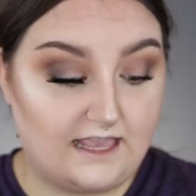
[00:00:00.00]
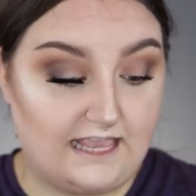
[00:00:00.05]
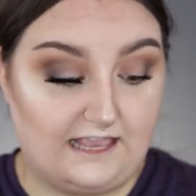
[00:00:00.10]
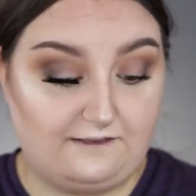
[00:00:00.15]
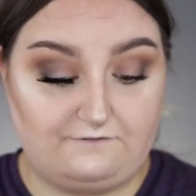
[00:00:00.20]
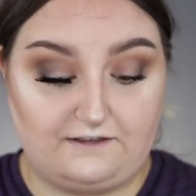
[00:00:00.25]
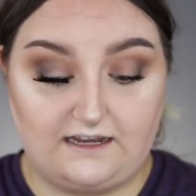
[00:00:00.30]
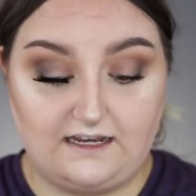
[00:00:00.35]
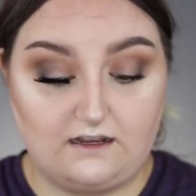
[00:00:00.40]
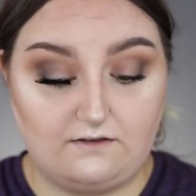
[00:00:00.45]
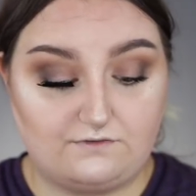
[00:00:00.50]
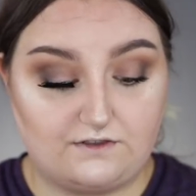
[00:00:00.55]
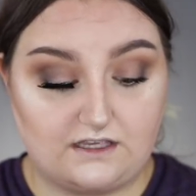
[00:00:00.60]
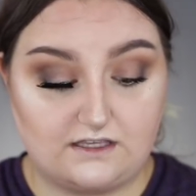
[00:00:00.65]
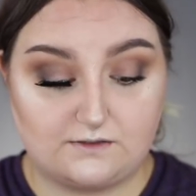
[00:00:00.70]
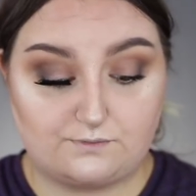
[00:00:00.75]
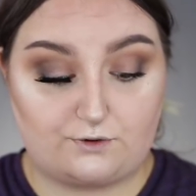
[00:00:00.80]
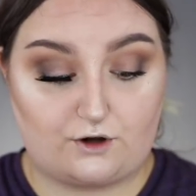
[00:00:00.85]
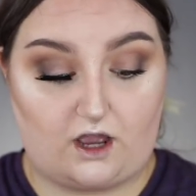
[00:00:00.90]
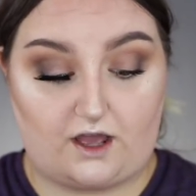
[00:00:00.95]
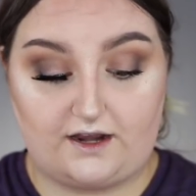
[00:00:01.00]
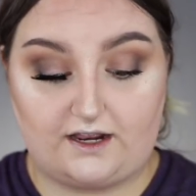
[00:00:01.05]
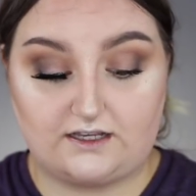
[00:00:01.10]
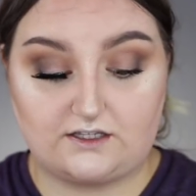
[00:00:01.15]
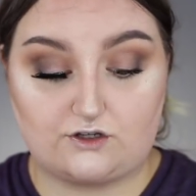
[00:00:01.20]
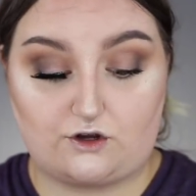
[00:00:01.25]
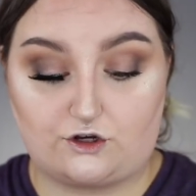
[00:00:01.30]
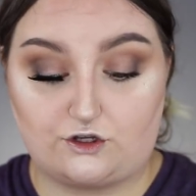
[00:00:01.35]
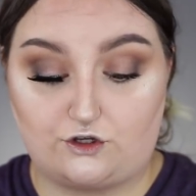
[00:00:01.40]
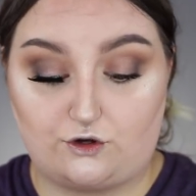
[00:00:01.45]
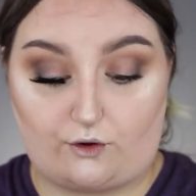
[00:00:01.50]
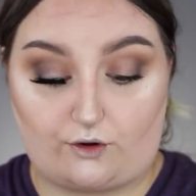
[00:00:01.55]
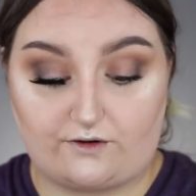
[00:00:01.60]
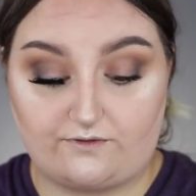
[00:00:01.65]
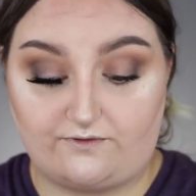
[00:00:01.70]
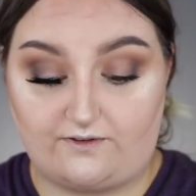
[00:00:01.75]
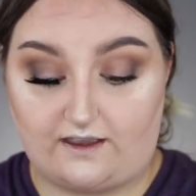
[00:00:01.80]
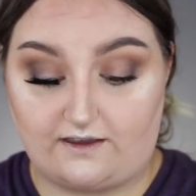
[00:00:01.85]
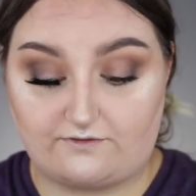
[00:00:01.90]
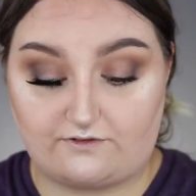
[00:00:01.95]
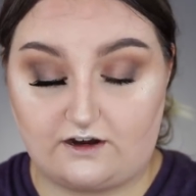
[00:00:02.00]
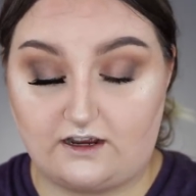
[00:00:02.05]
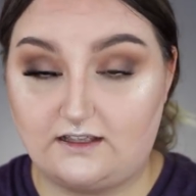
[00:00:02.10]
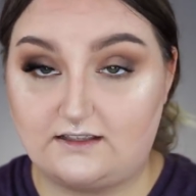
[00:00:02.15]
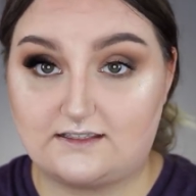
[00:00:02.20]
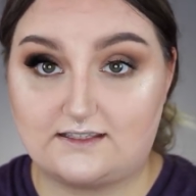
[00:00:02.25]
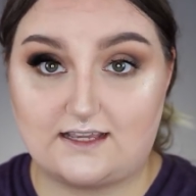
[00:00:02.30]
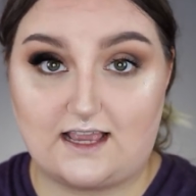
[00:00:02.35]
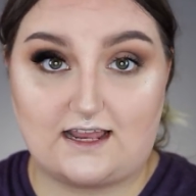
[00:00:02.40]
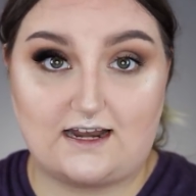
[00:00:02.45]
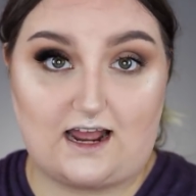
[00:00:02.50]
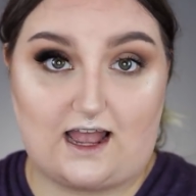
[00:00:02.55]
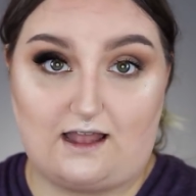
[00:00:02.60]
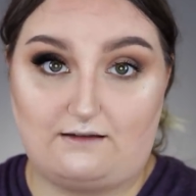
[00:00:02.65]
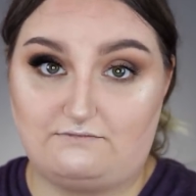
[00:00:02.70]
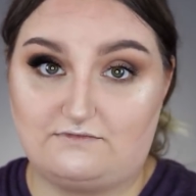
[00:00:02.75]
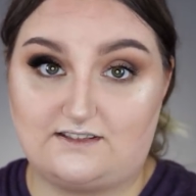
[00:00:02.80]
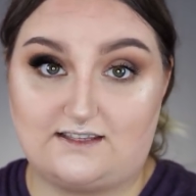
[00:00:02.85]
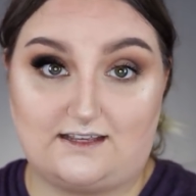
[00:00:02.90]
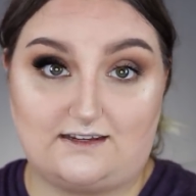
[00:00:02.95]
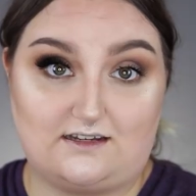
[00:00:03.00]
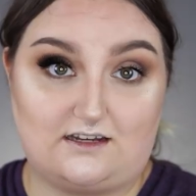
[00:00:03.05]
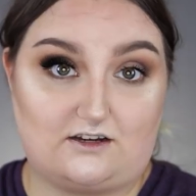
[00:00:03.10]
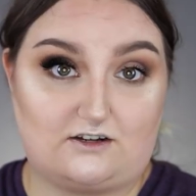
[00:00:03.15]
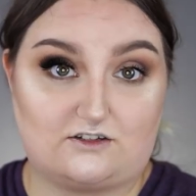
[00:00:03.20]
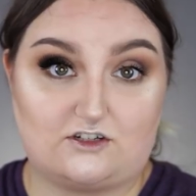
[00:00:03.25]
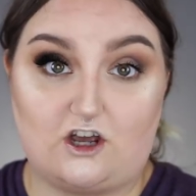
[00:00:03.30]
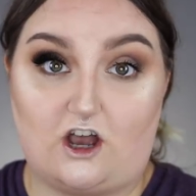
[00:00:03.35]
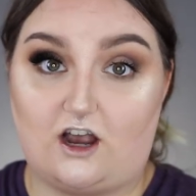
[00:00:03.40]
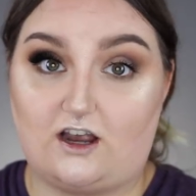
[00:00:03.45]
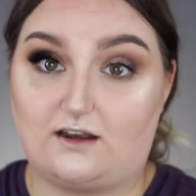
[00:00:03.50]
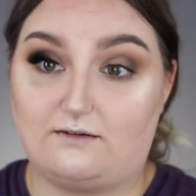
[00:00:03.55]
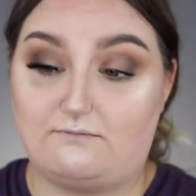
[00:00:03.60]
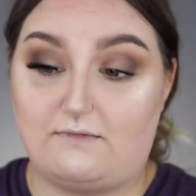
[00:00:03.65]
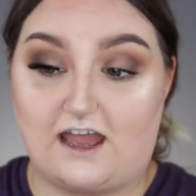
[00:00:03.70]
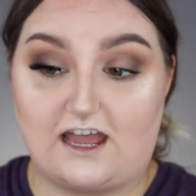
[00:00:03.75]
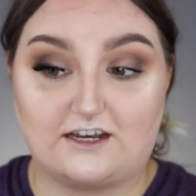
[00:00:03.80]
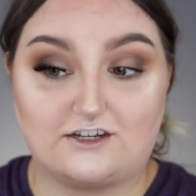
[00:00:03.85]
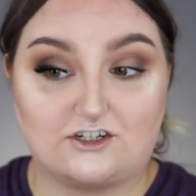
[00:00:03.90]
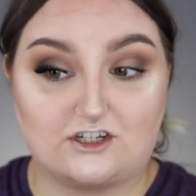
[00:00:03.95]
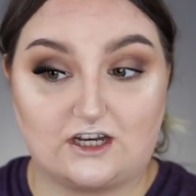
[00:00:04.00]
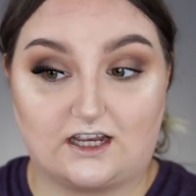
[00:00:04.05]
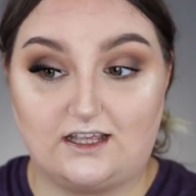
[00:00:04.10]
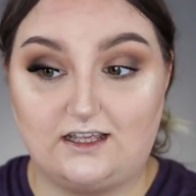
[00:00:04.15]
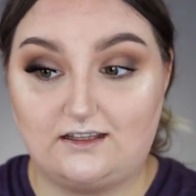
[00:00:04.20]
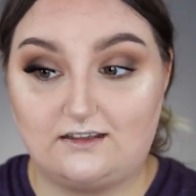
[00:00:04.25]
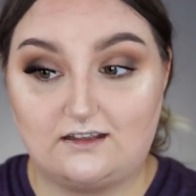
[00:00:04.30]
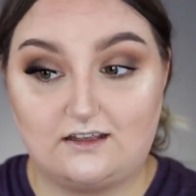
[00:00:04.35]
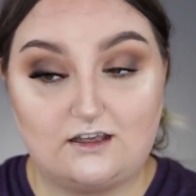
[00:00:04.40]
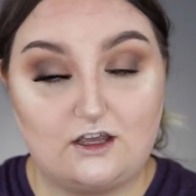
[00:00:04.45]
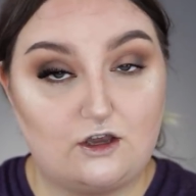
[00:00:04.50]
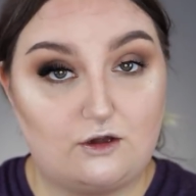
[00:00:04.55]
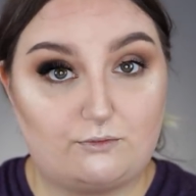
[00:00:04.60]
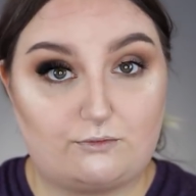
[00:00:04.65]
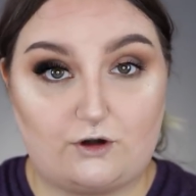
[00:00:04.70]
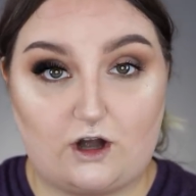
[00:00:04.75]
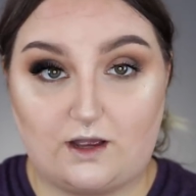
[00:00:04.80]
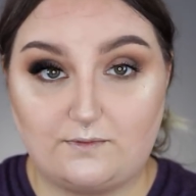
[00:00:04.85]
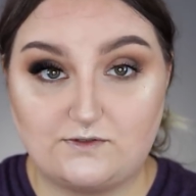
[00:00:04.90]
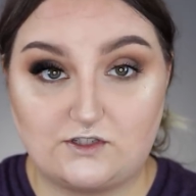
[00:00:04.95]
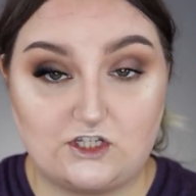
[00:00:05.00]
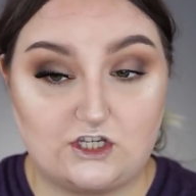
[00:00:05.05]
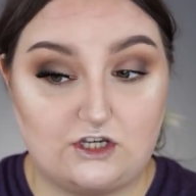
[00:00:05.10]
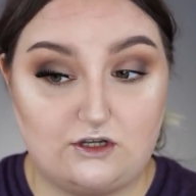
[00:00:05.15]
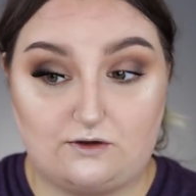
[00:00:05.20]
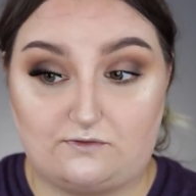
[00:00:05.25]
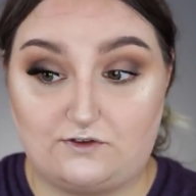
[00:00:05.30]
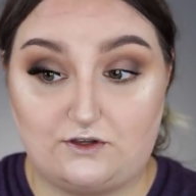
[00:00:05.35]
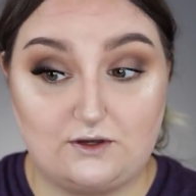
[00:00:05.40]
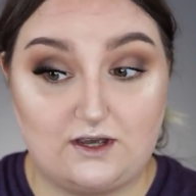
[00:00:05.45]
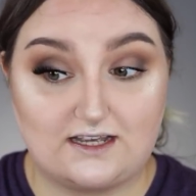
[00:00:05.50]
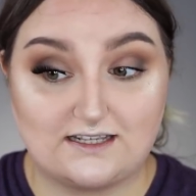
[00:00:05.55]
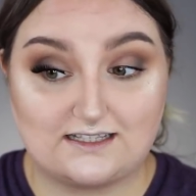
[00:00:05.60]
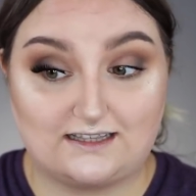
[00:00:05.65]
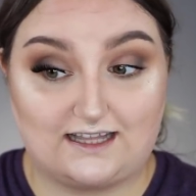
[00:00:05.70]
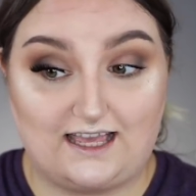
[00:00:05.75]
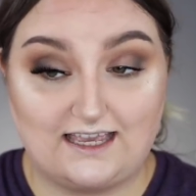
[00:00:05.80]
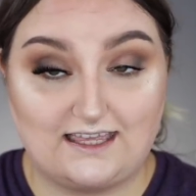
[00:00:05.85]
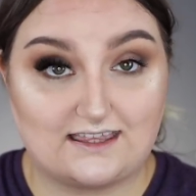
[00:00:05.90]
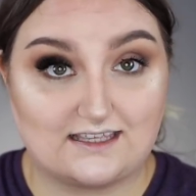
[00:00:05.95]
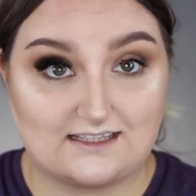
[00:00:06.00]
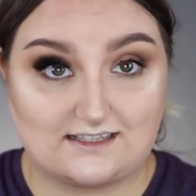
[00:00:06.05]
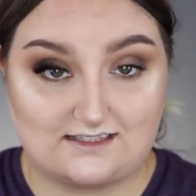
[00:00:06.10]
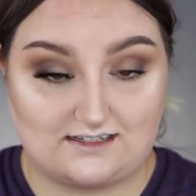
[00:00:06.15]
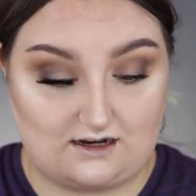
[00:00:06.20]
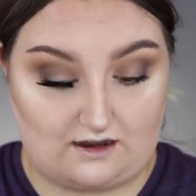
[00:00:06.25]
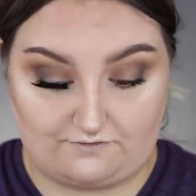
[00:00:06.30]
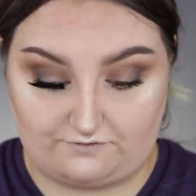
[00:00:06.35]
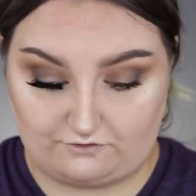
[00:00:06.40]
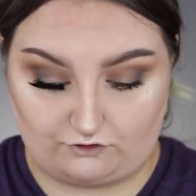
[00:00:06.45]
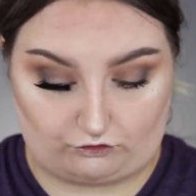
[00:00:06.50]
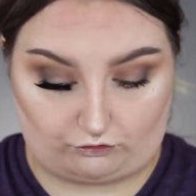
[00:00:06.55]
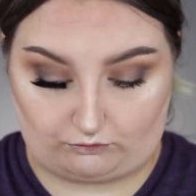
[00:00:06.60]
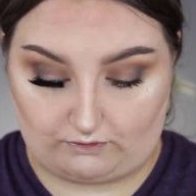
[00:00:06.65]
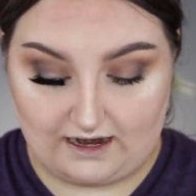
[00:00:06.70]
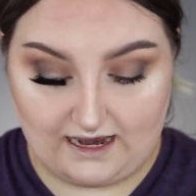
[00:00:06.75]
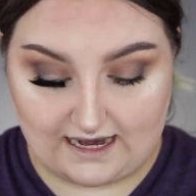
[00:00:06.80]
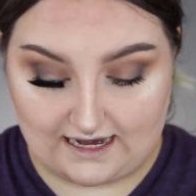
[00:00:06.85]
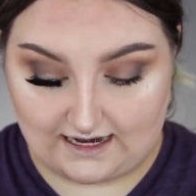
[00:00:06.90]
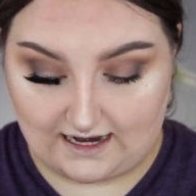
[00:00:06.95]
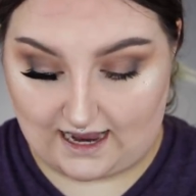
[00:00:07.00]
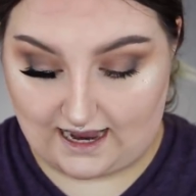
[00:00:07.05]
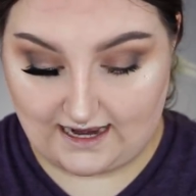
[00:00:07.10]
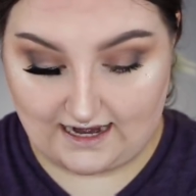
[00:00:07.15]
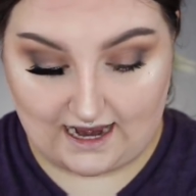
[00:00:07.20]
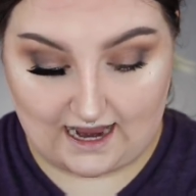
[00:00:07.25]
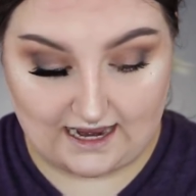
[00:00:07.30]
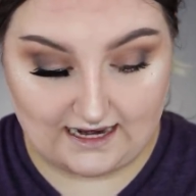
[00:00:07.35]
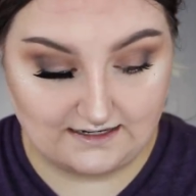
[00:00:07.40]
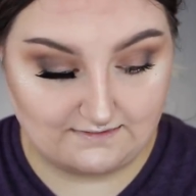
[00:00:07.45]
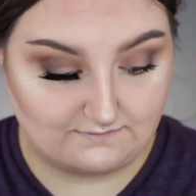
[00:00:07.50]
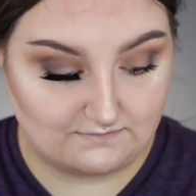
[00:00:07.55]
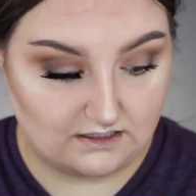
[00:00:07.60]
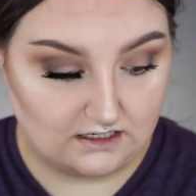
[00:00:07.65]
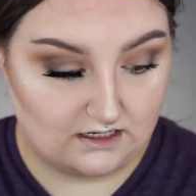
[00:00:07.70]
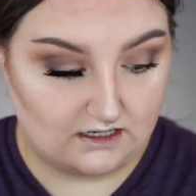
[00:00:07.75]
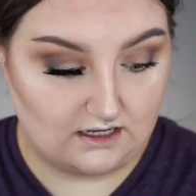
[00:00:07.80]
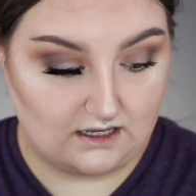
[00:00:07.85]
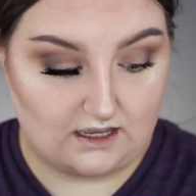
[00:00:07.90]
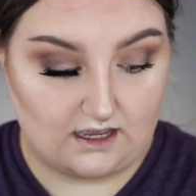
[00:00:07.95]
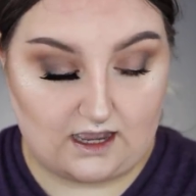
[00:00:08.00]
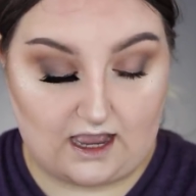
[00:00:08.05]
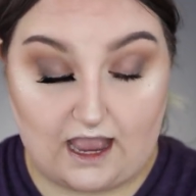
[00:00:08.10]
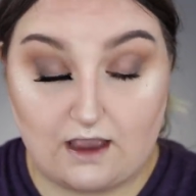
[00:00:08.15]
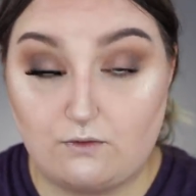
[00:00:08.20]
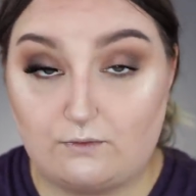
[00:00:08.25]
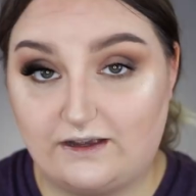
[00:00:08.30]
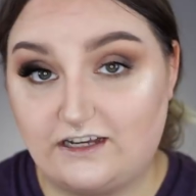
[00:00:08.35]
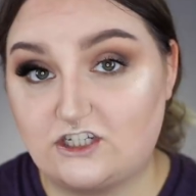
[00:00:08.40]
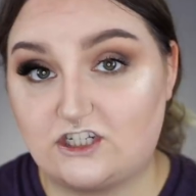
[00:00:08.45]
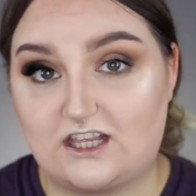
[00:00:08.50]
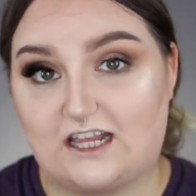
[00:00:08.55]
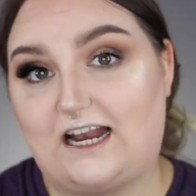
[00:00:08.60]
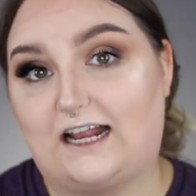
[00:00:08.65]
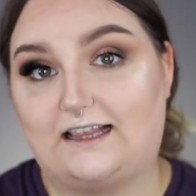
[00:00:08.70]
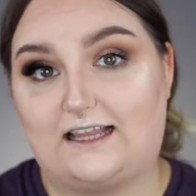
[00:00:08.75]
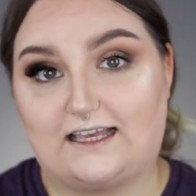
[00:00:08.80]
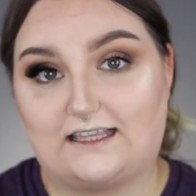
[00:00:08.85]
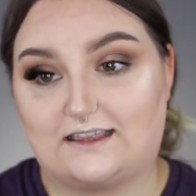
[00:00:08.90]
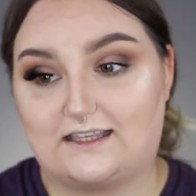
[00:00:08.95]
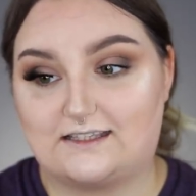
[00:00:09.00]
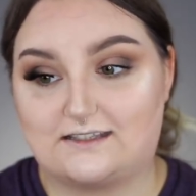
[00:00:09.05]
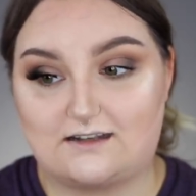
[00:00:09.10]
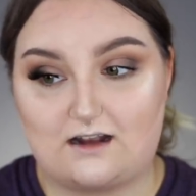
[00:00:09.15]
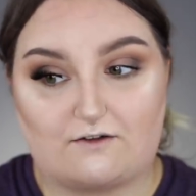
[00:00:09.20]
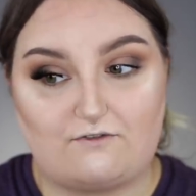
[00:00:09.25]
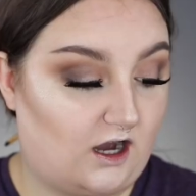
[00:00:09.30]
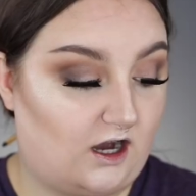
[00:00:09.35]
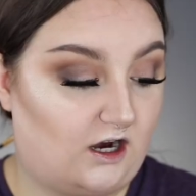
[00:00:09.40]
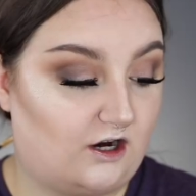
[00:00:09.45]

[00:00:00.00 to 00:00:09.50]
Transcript: If any of these products are your favorites and I'm sitting here talking mad shit, props to you. If you guys like this stuff, great. I, I, I wish that I liked this stuff.